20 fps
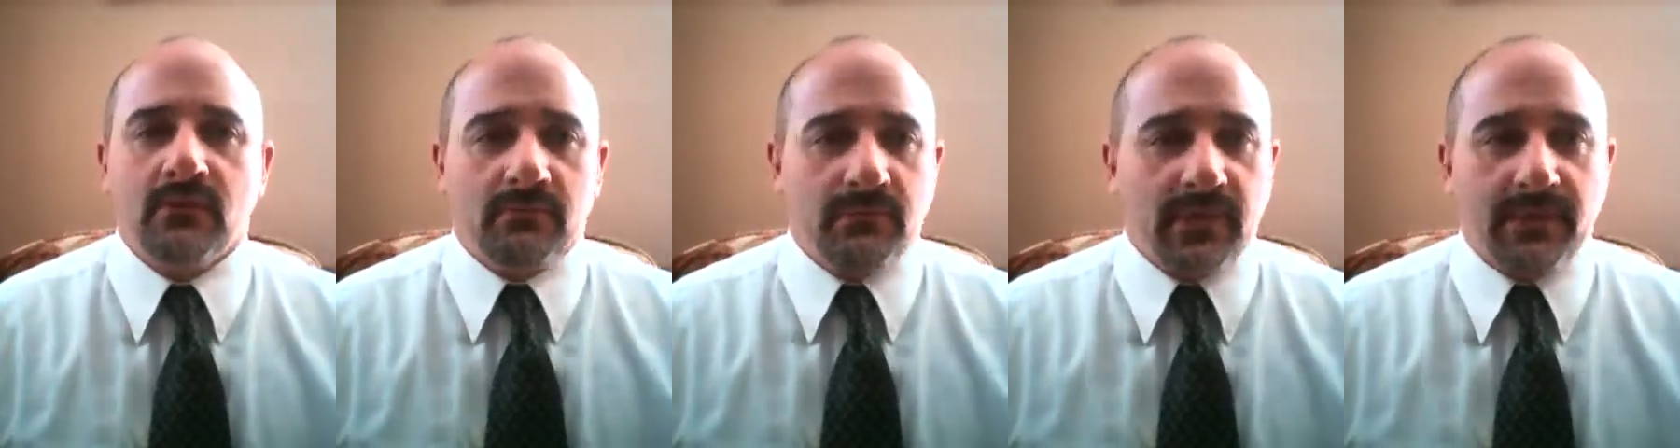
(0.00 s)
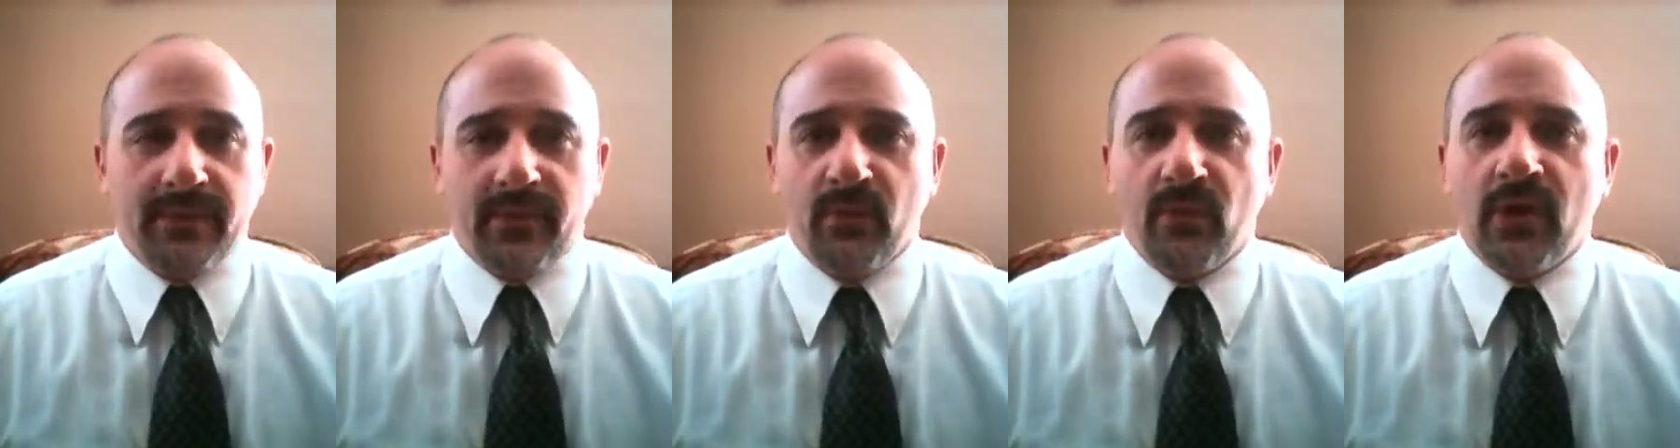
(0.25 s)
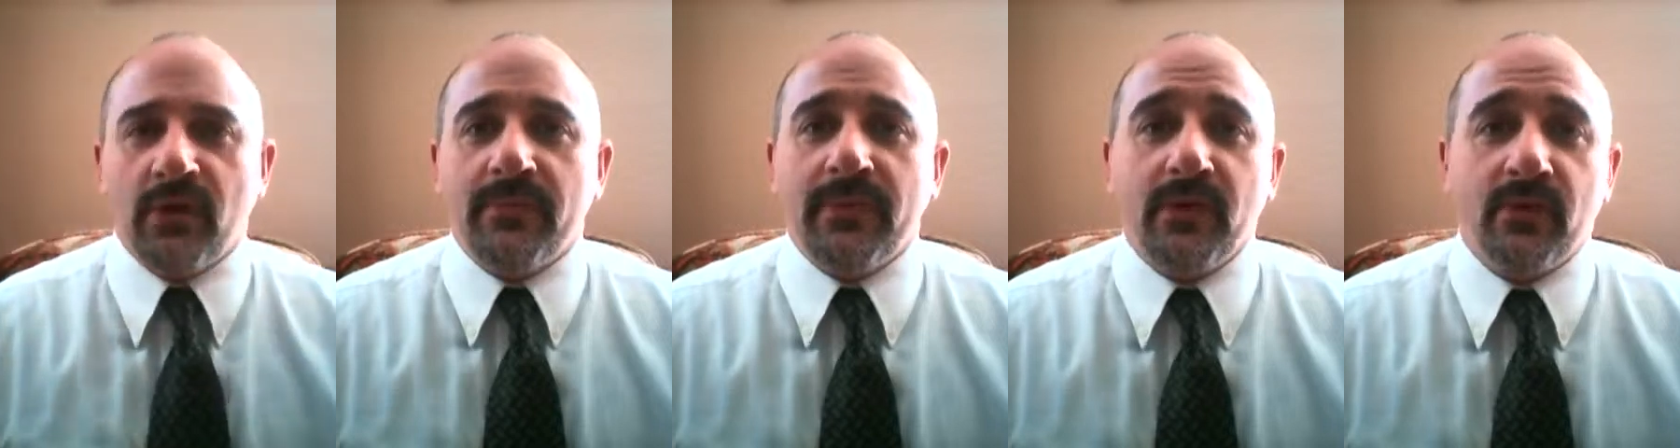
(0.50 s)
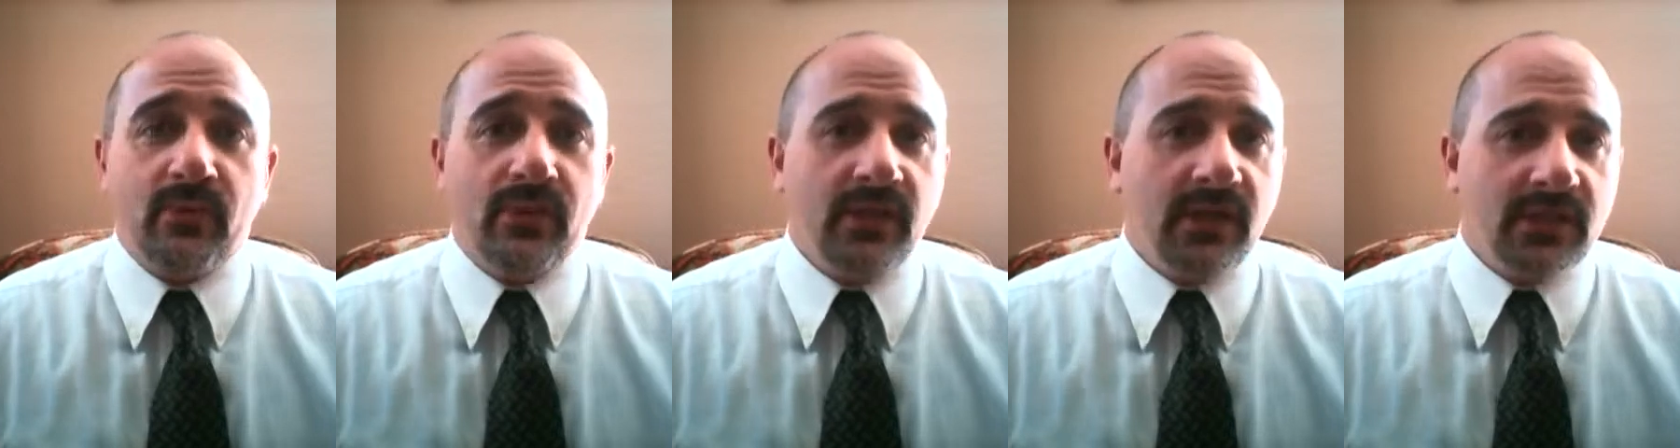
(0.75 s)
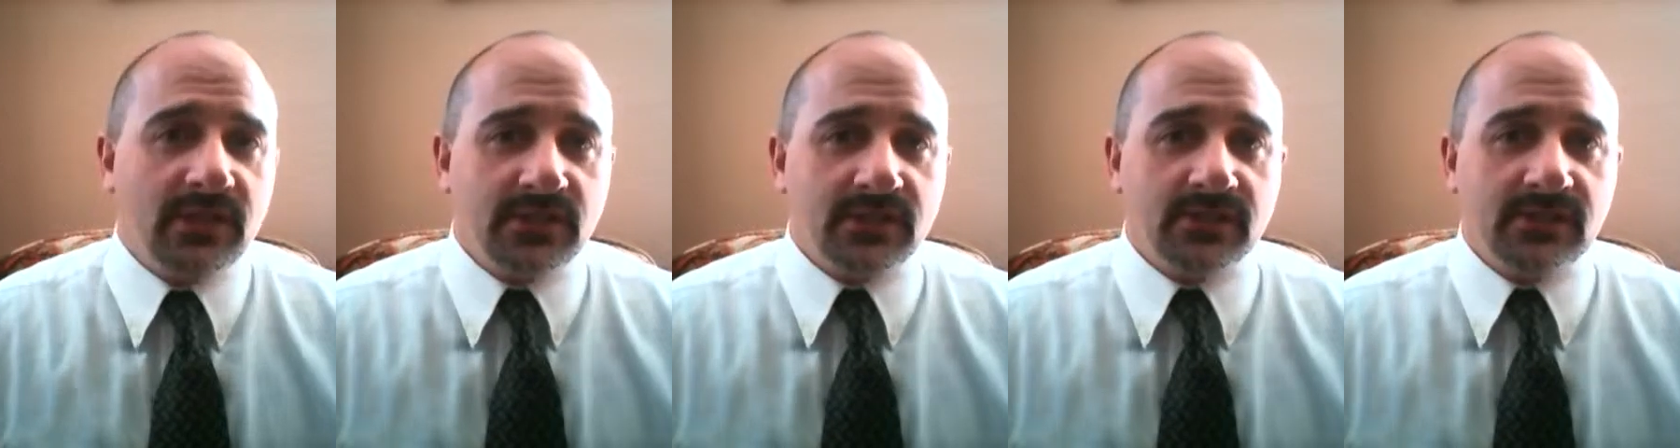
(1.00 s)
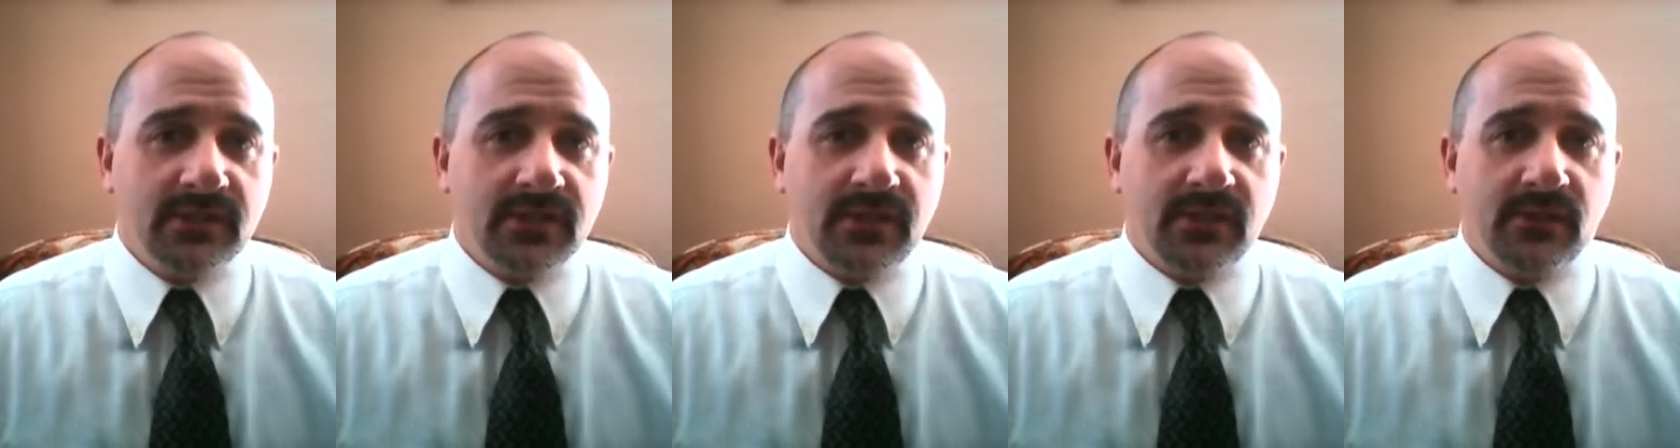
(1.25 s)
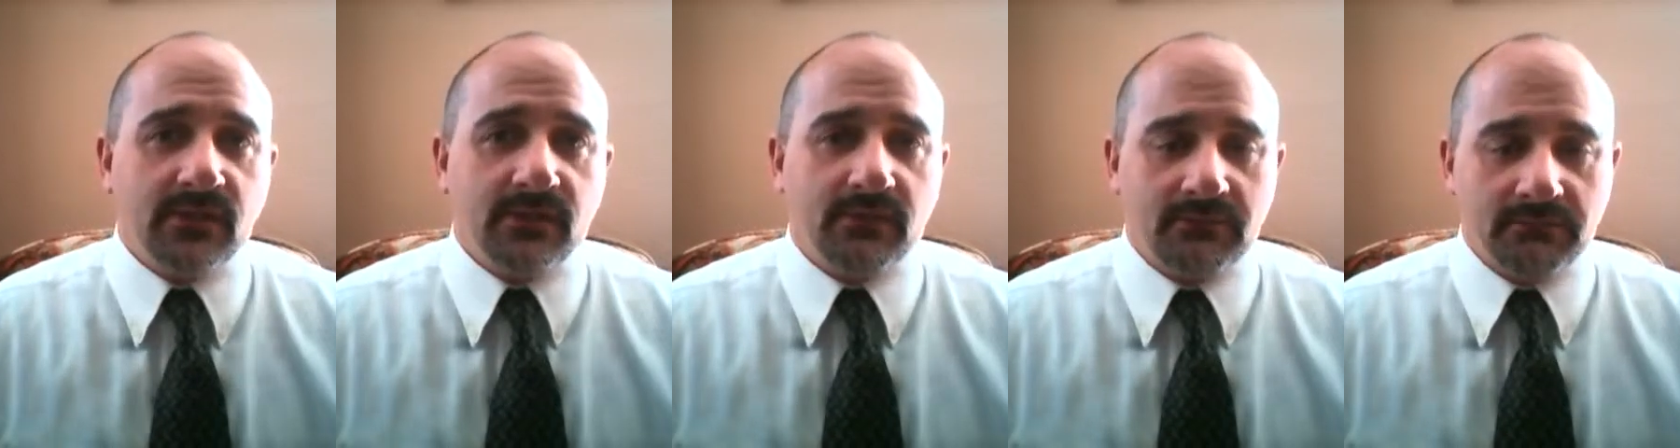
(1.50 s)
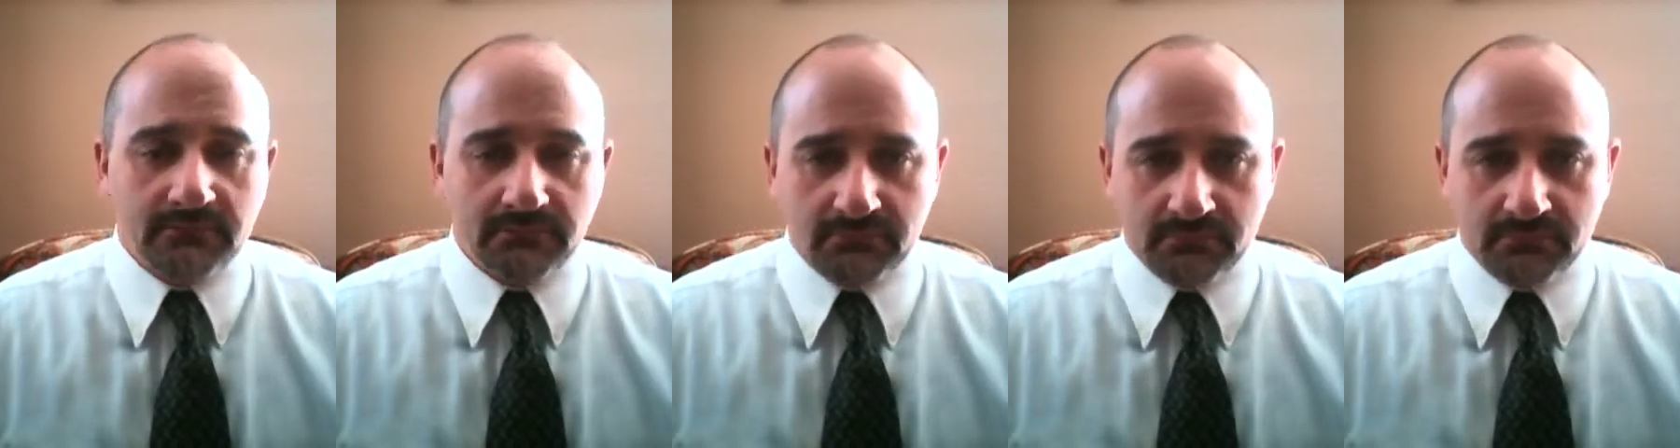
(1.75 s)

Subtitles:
Maybe they want to be a religious leader.